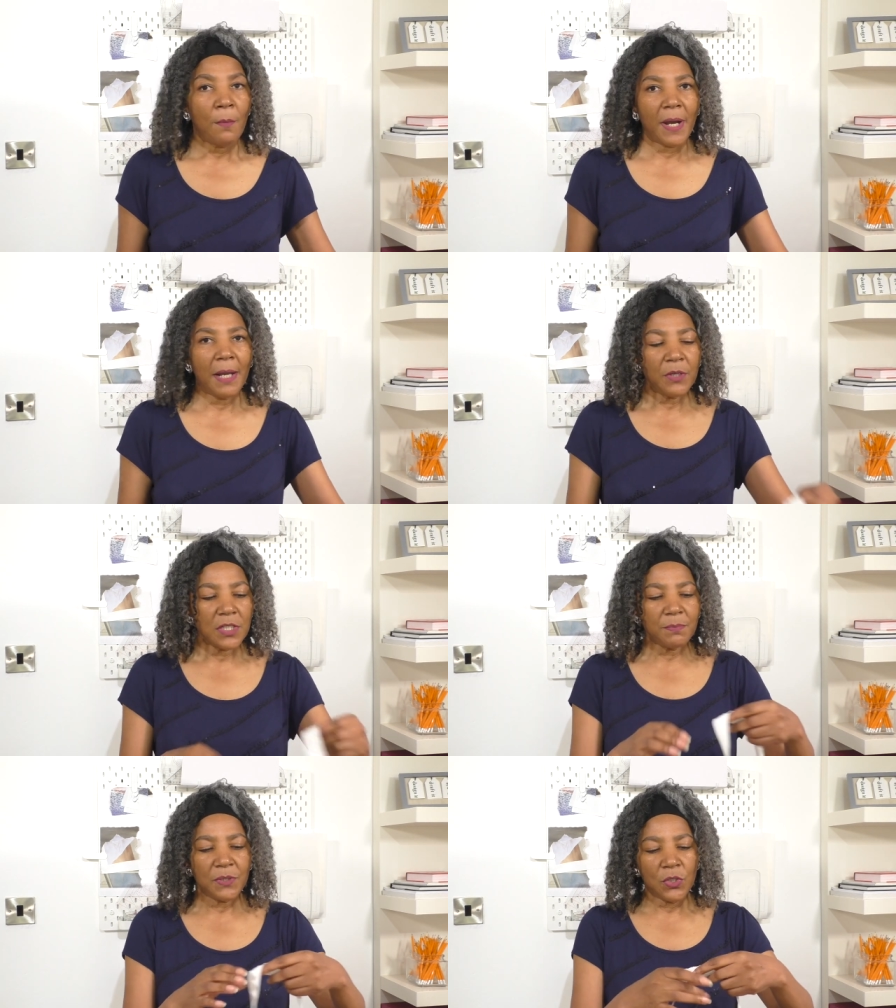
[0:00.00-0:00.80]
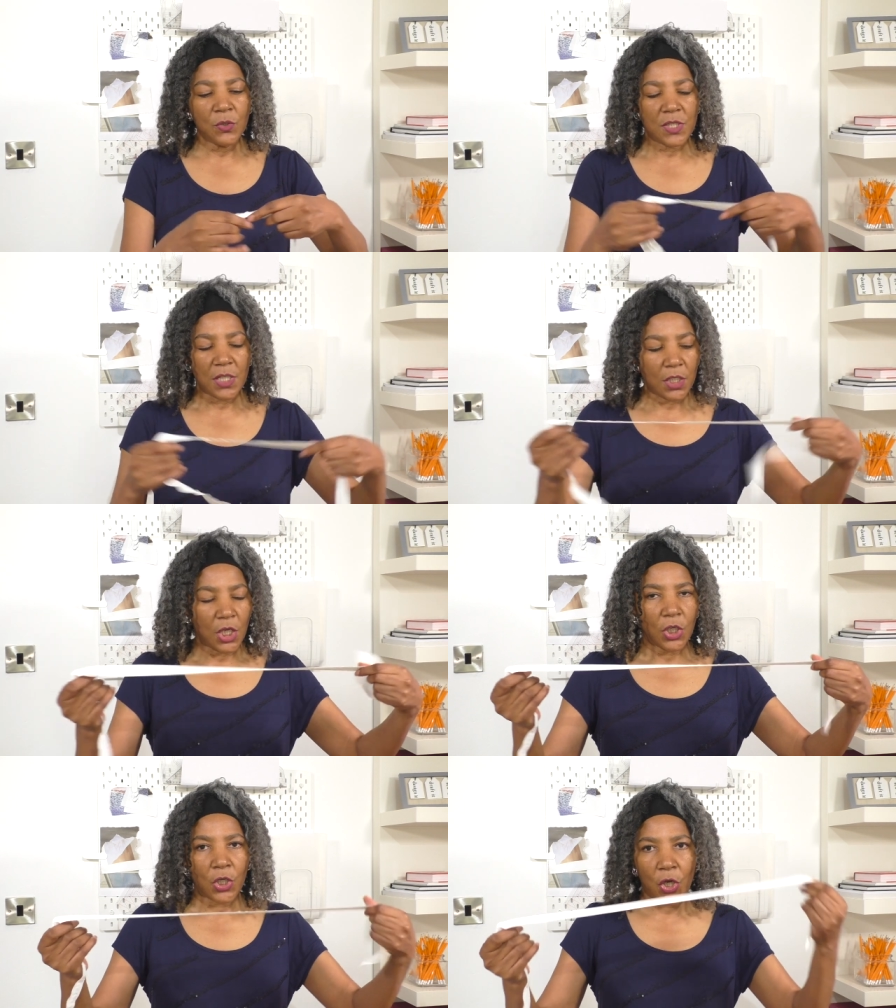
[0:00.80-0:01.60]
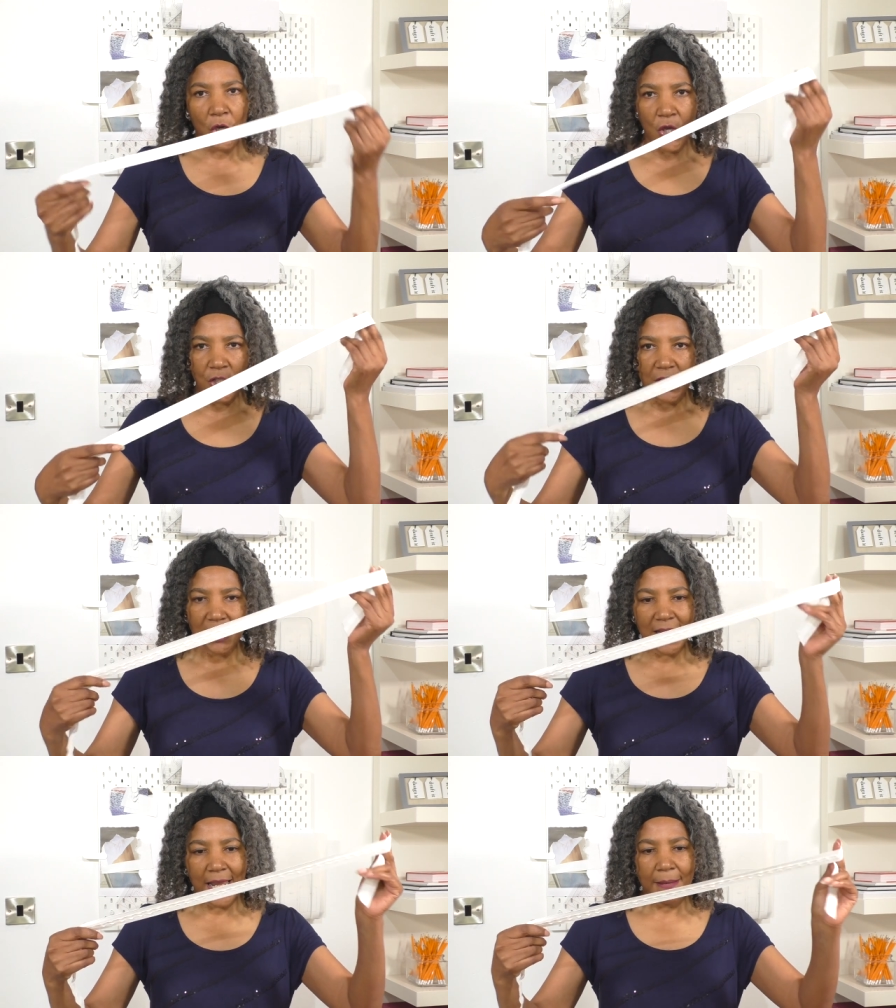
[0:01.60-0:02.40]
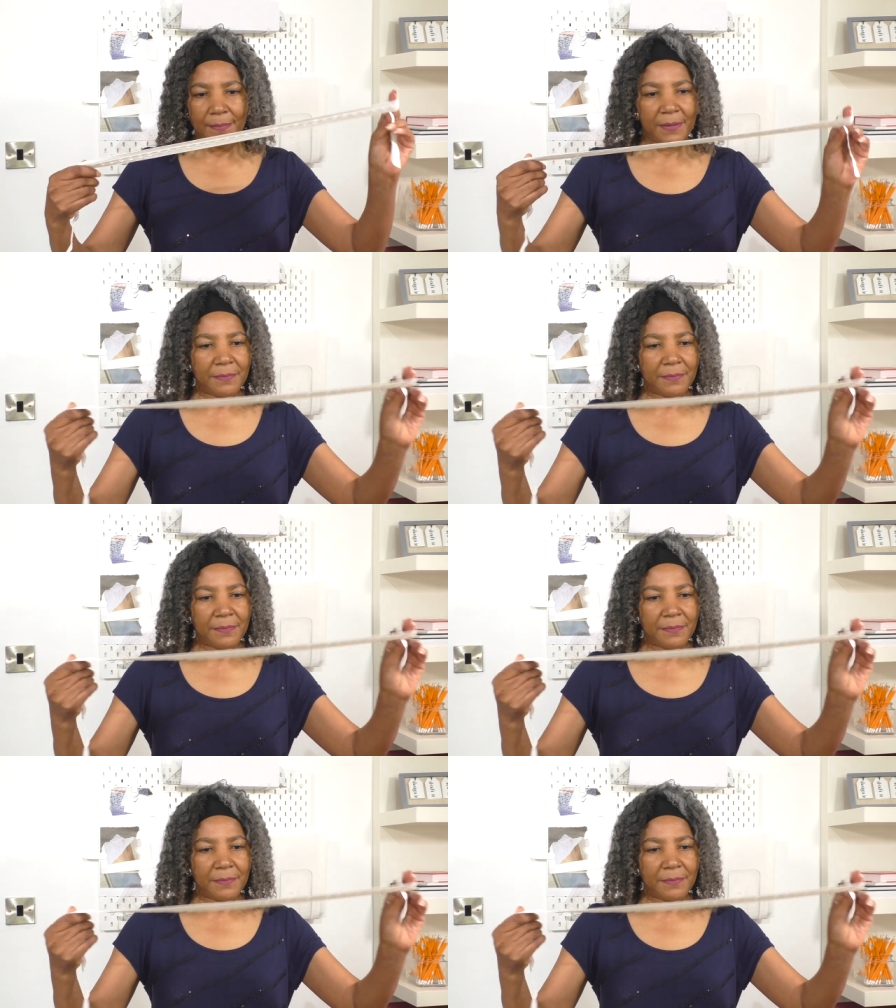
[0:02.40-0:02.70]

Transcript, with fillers: But I'm going to be using curtain tape.